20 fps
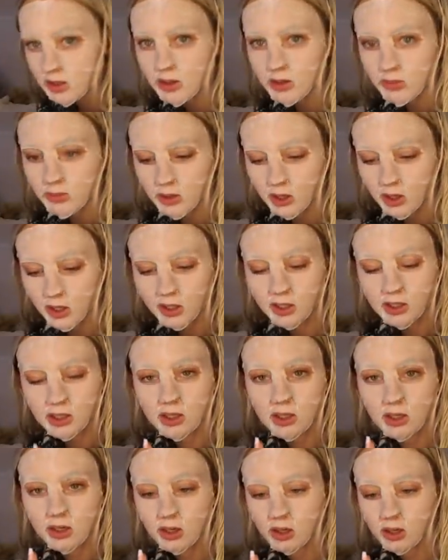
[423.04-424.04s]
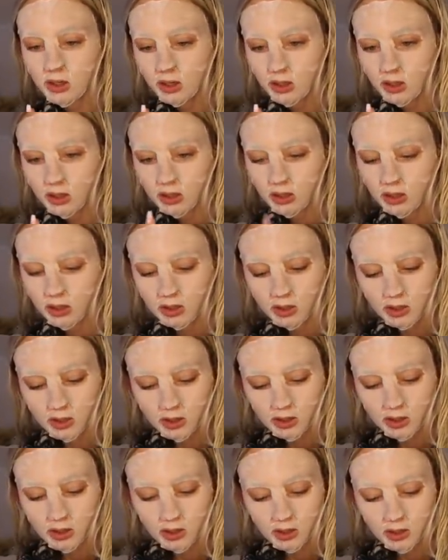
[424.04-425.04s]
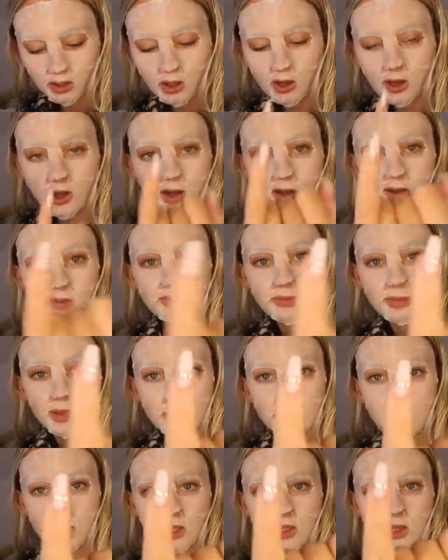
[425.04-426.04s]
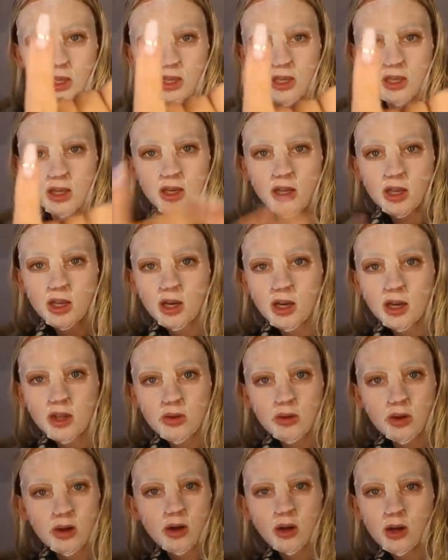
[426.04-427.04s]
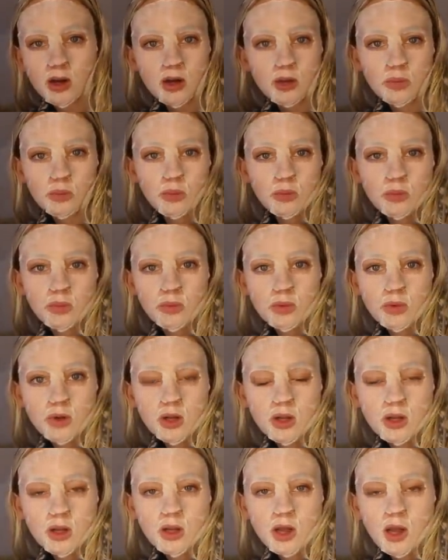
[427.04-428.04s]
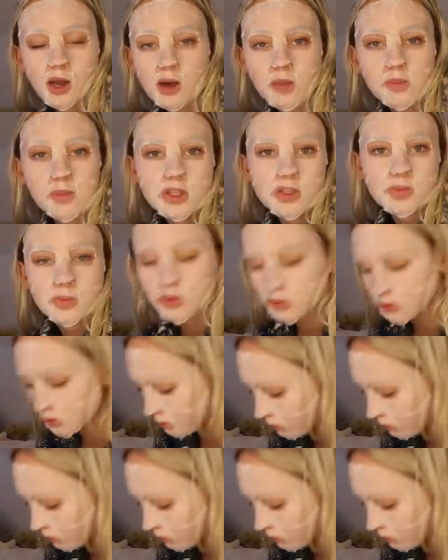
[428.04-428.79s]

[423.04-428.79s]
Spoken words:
of them are like half my pinky. Like, how am I supposed